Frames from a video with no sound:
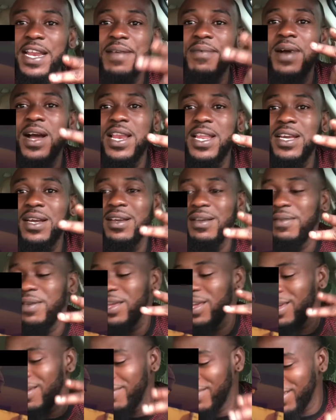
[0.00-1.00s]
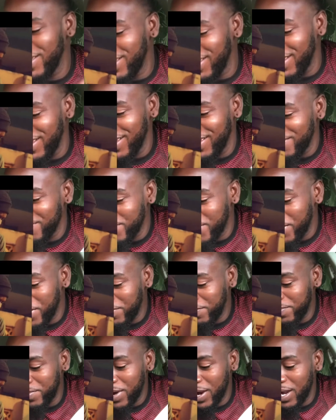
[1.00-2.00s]
a little baby.
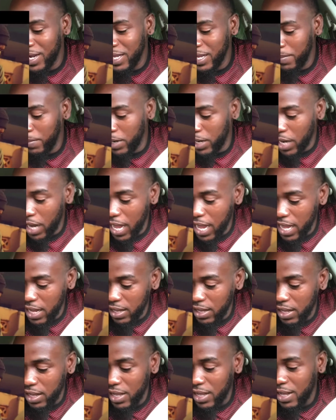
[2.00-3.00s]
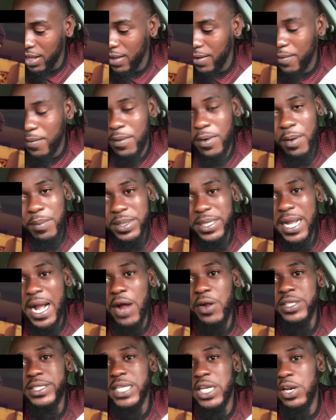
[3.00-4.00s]
Yeah, man, hey, what the guy
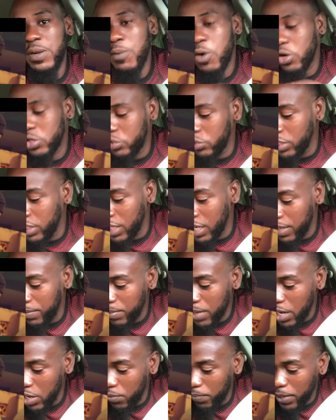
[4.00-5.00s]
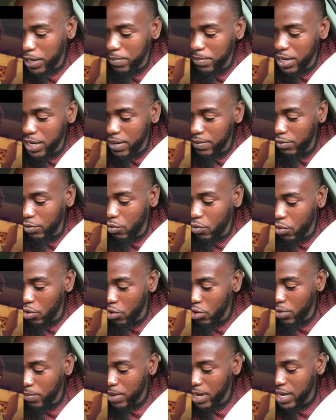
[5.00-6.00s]
was telling about Trinidad, man? Look at the man named Gold
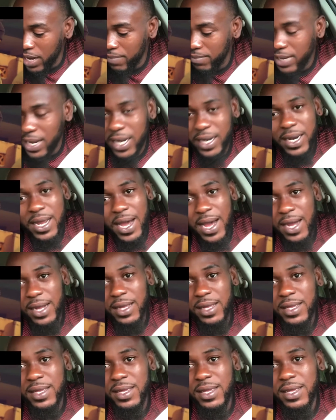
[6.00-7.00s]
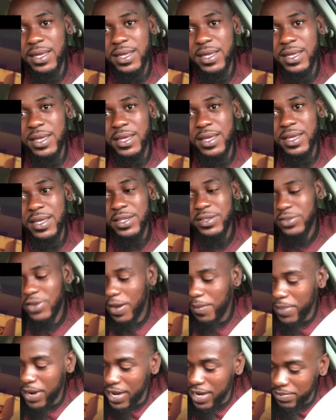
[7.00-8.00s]
and the man named Nick, dog. Look at the
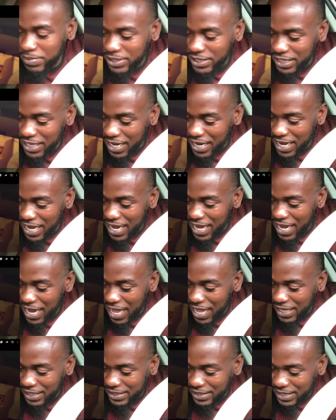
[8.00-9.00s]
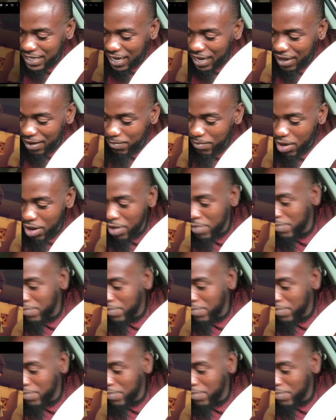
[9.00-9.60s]
man named Chain and Longstar. Bum